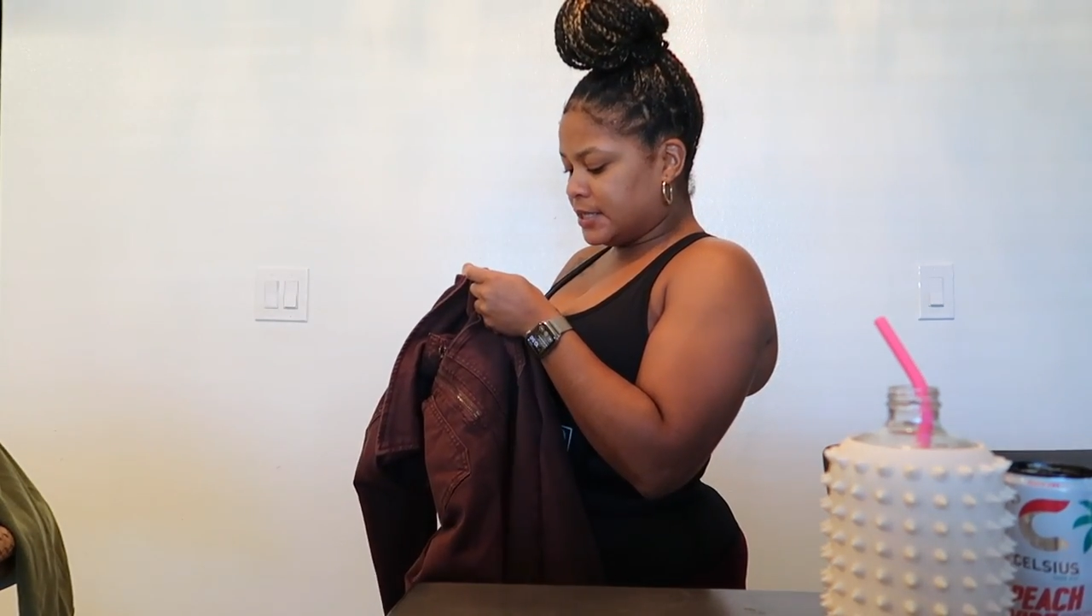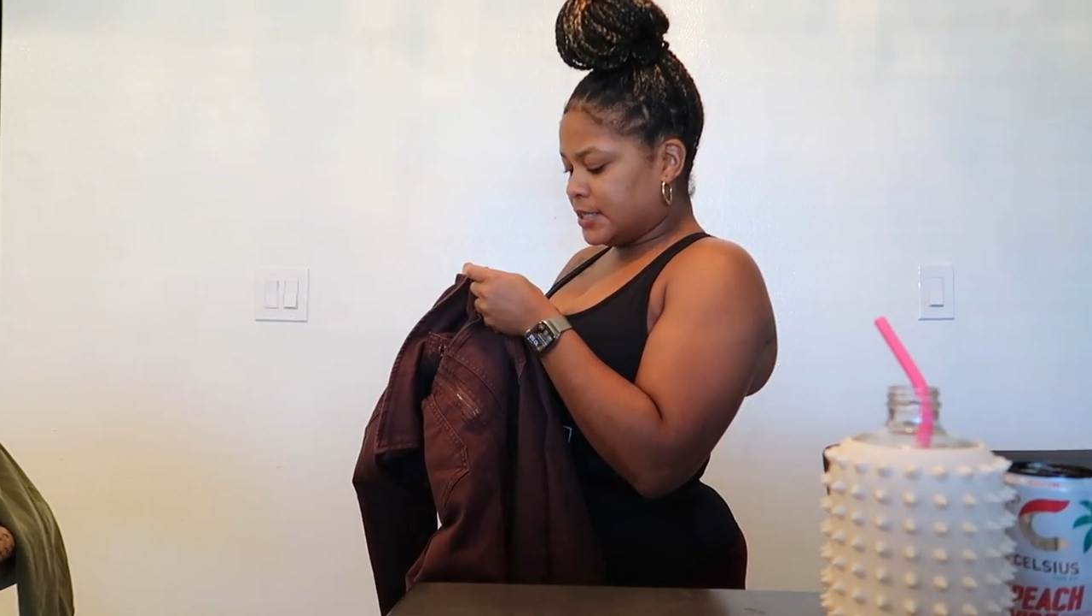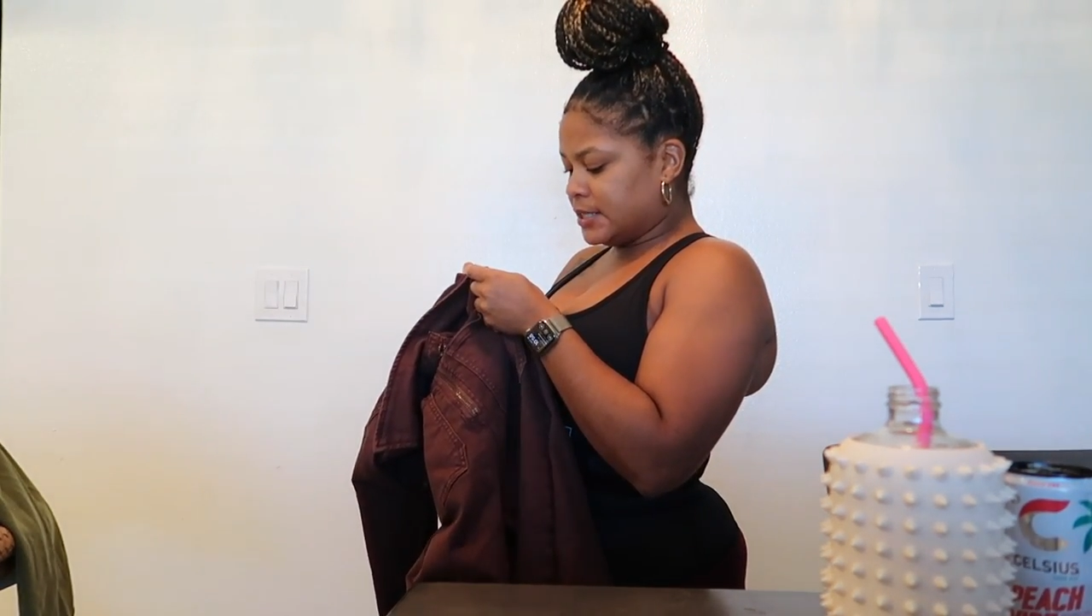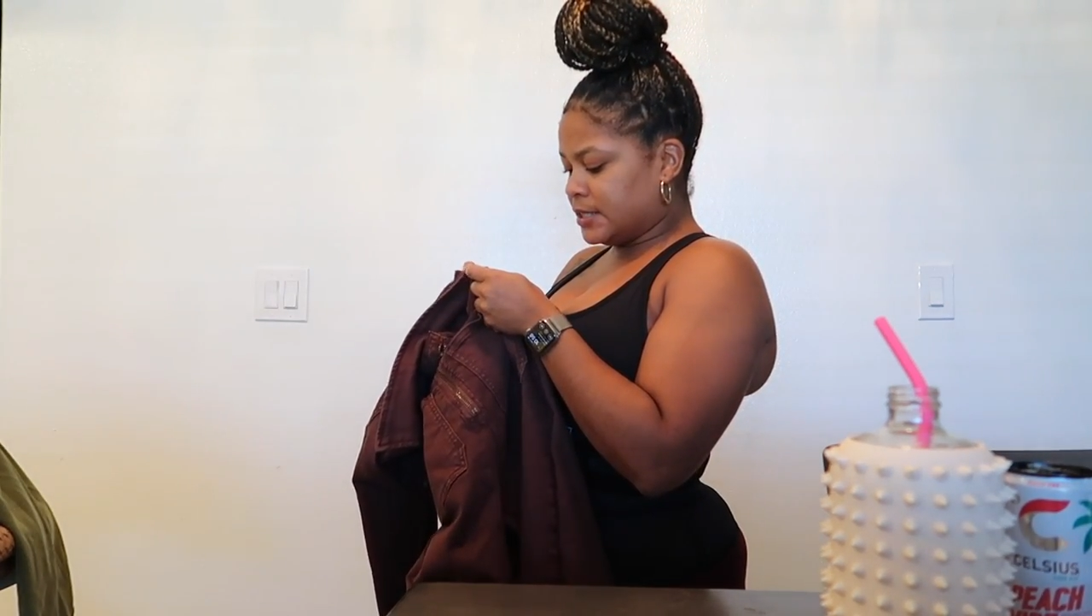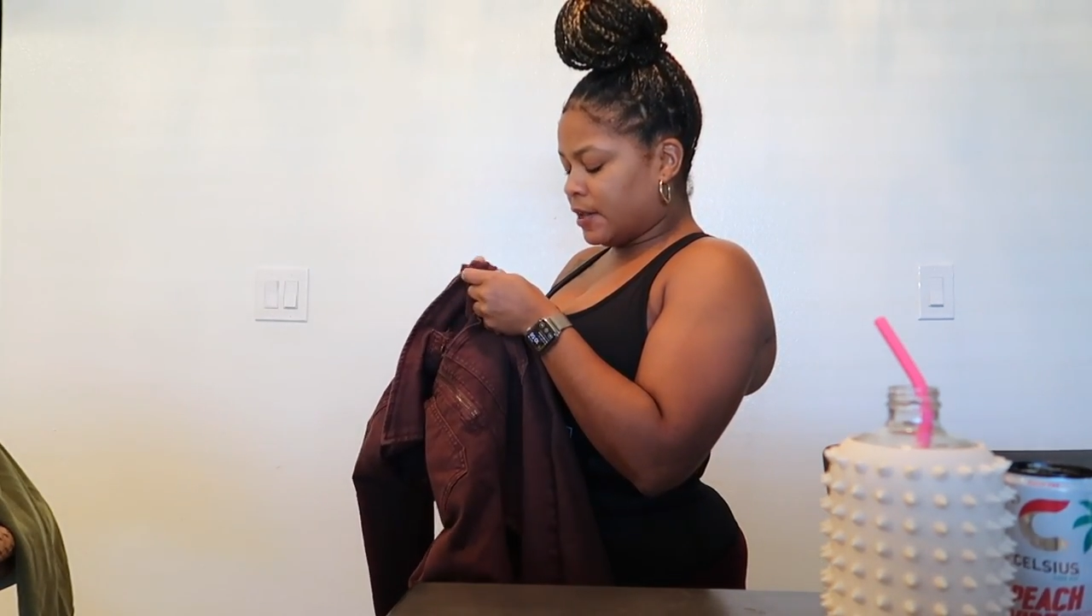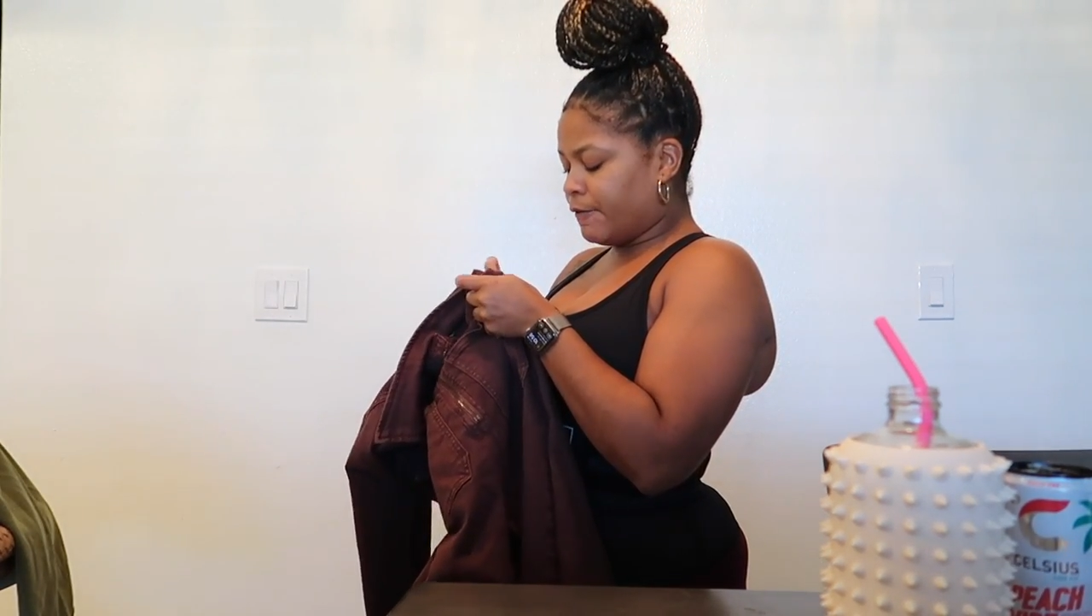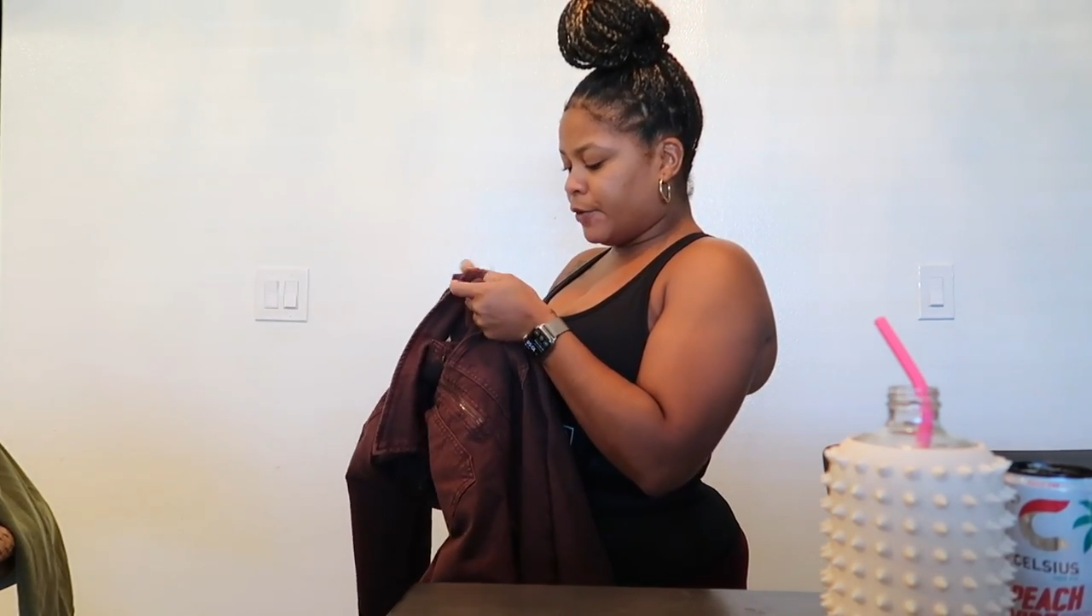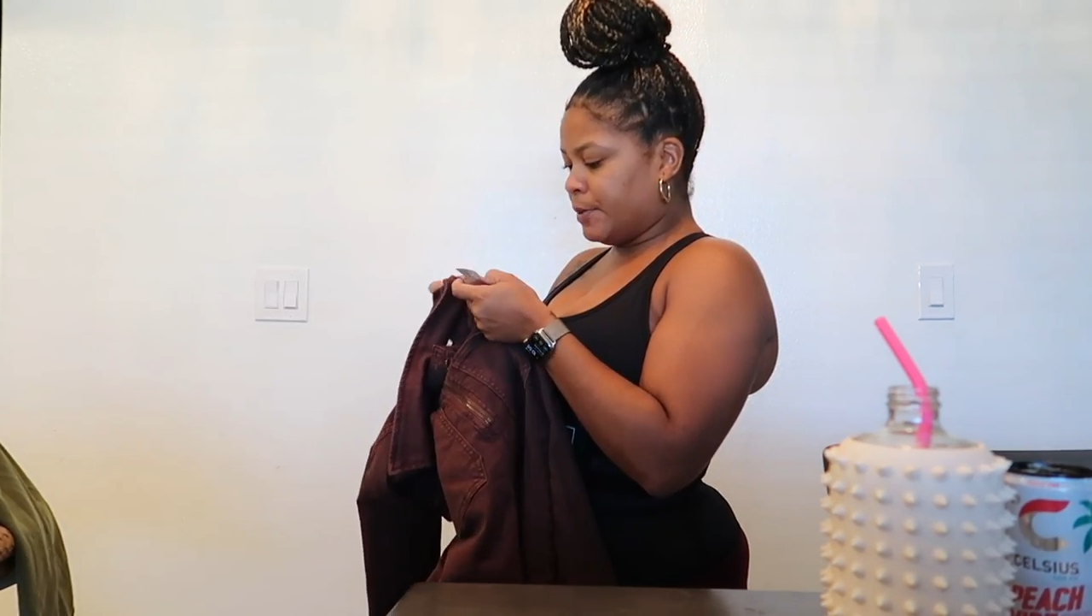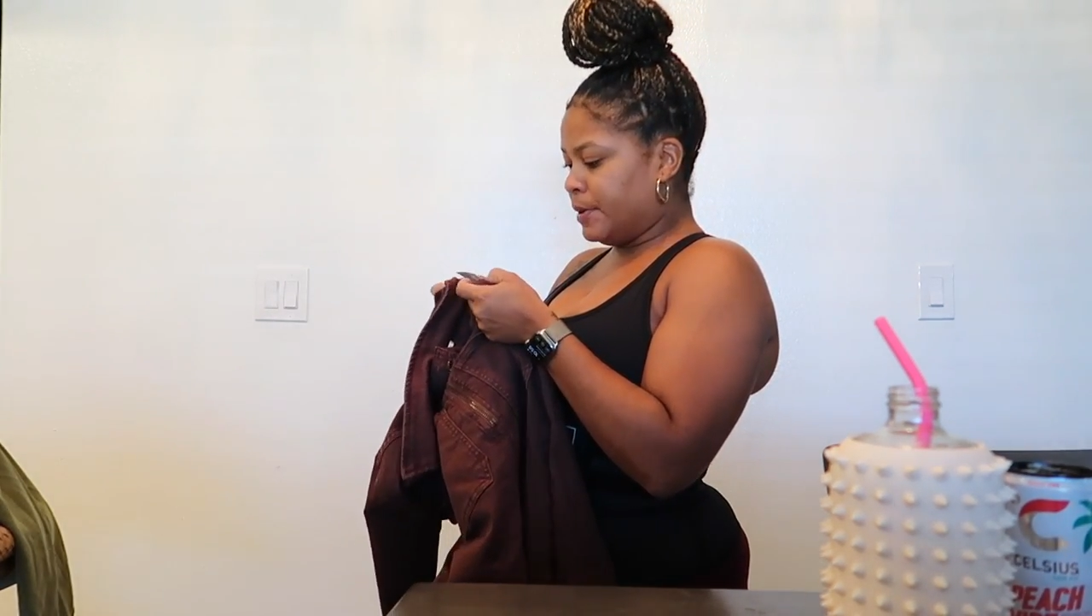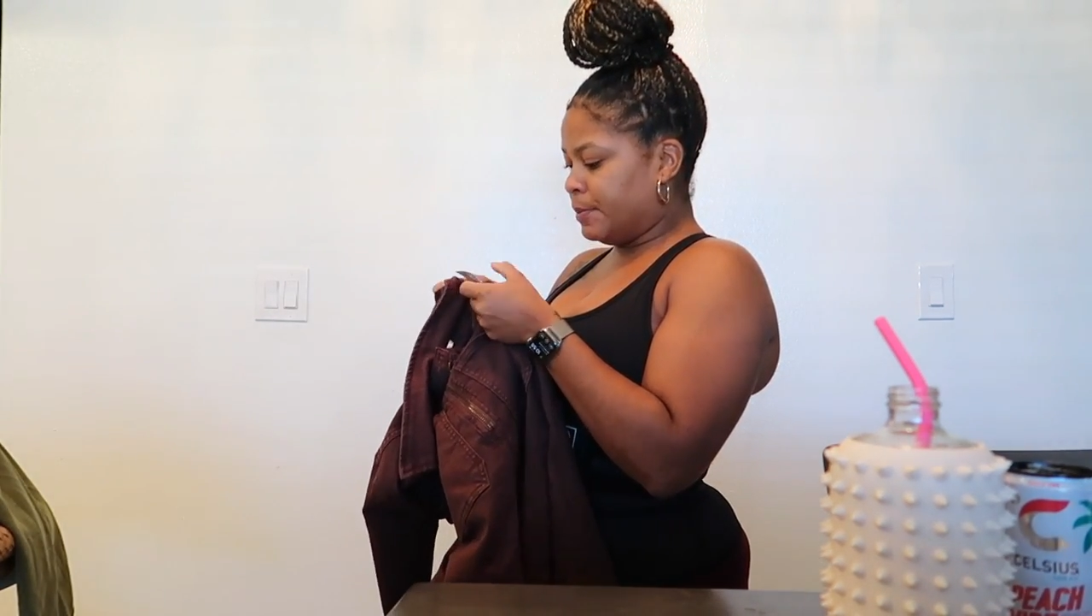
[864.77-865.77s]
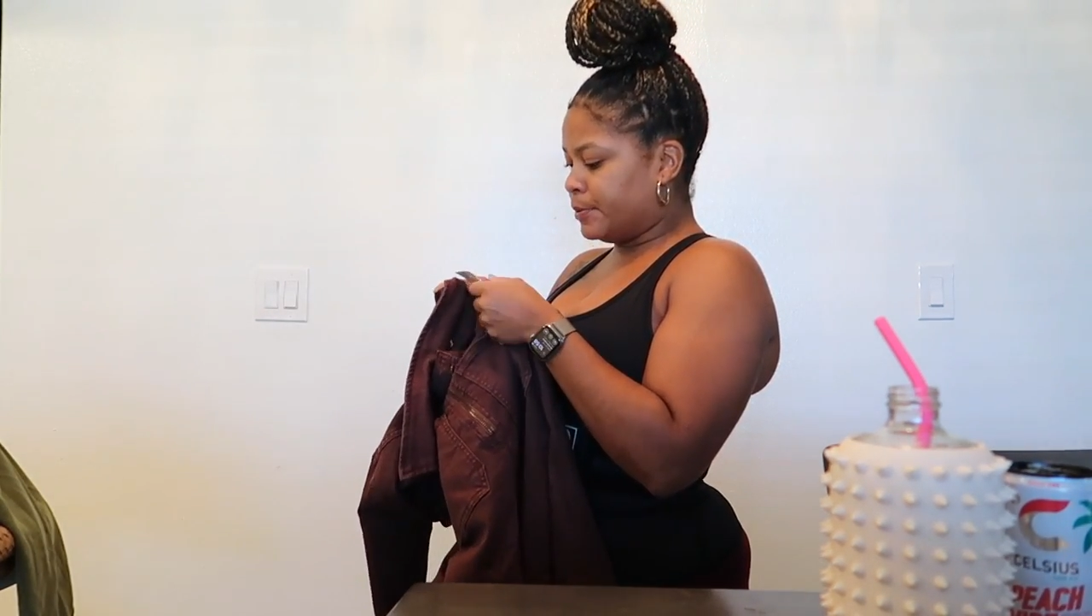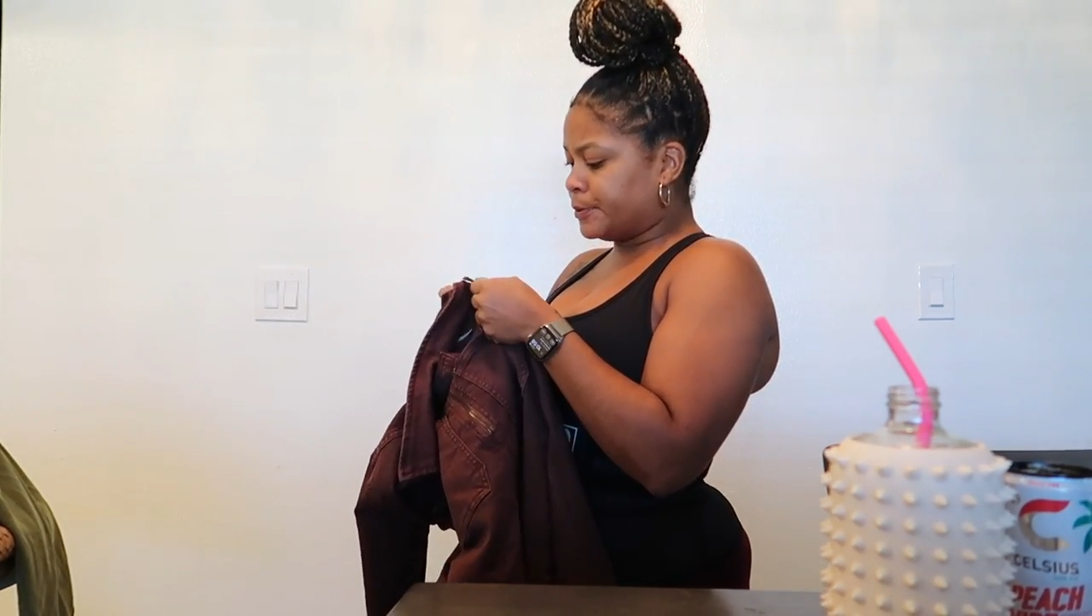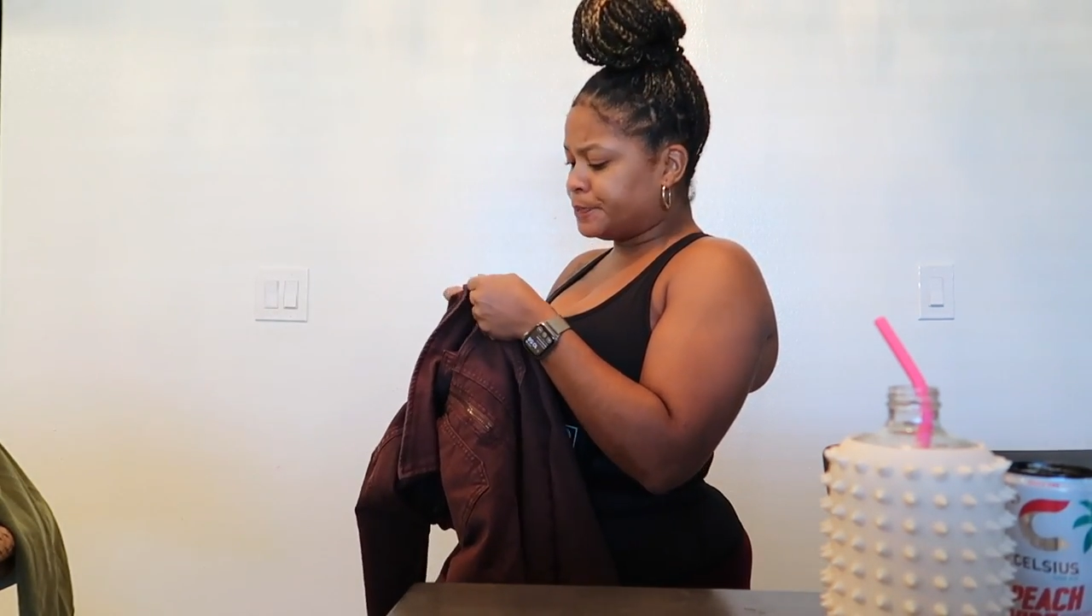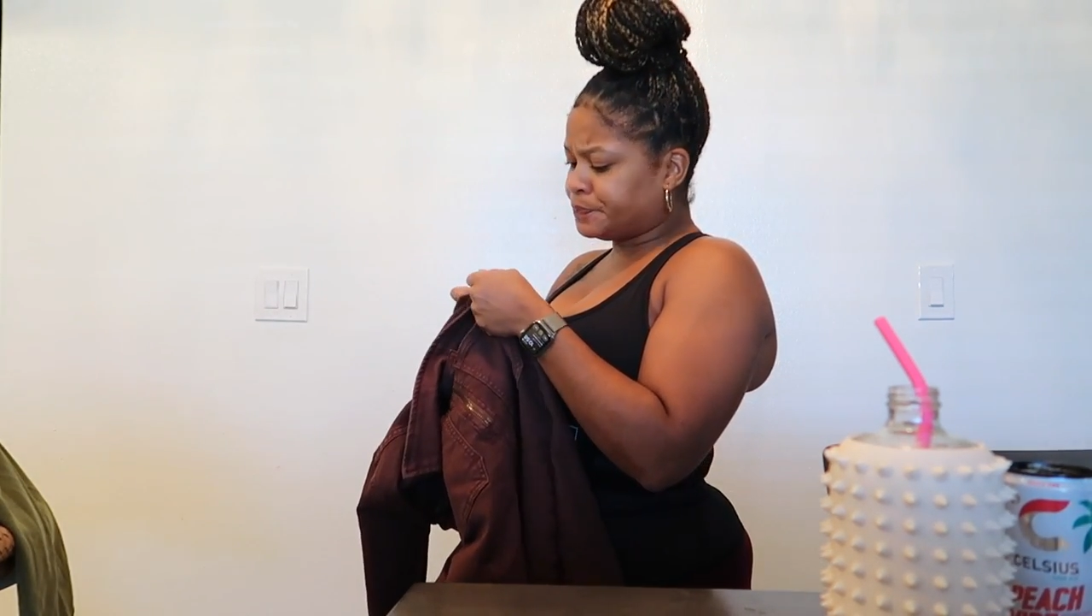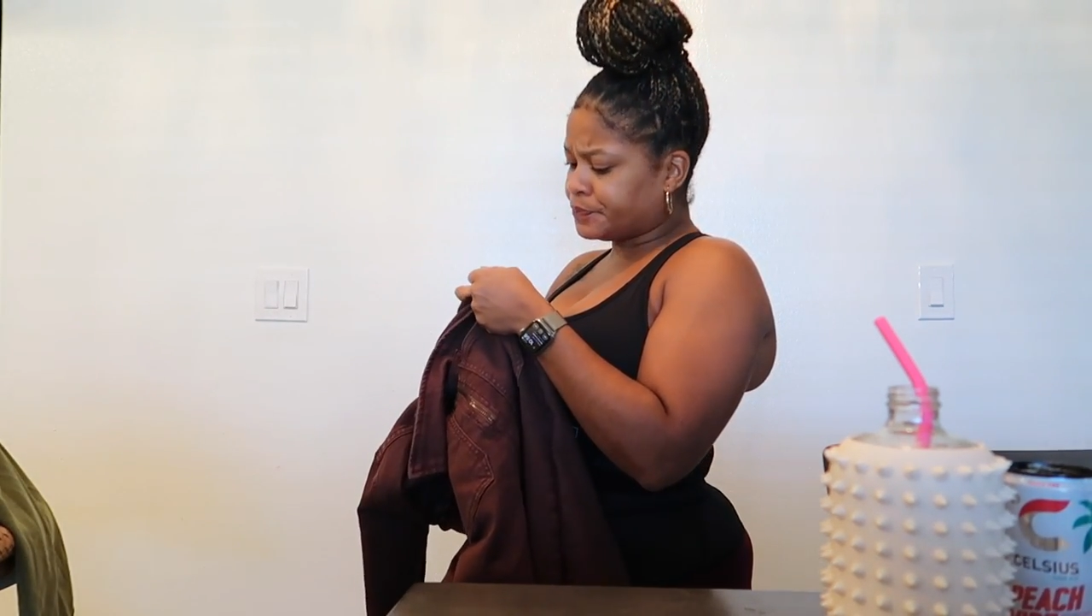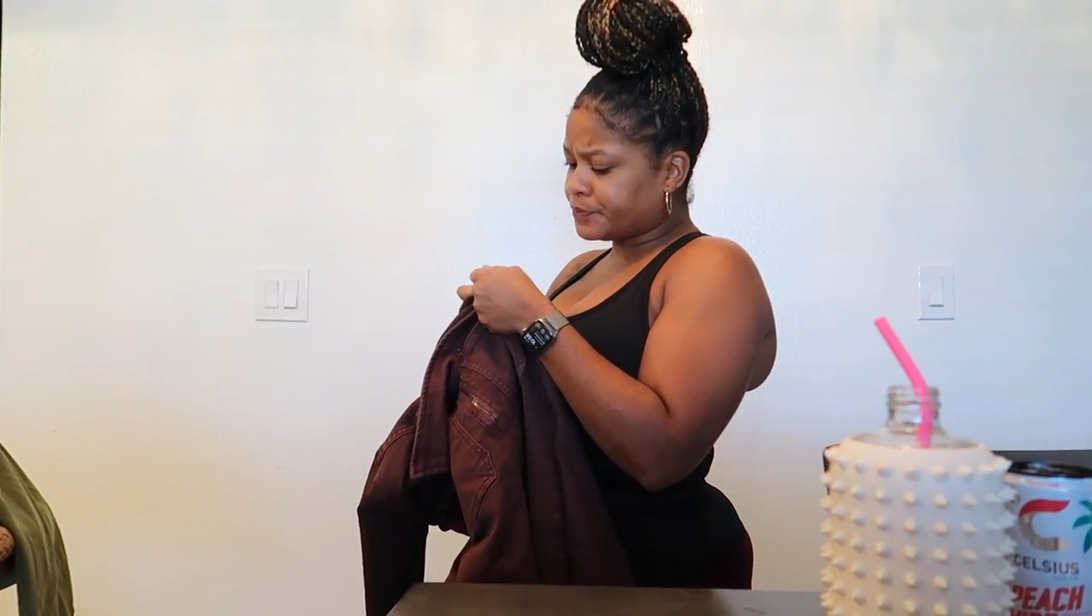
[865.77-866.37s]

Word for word: is Free People.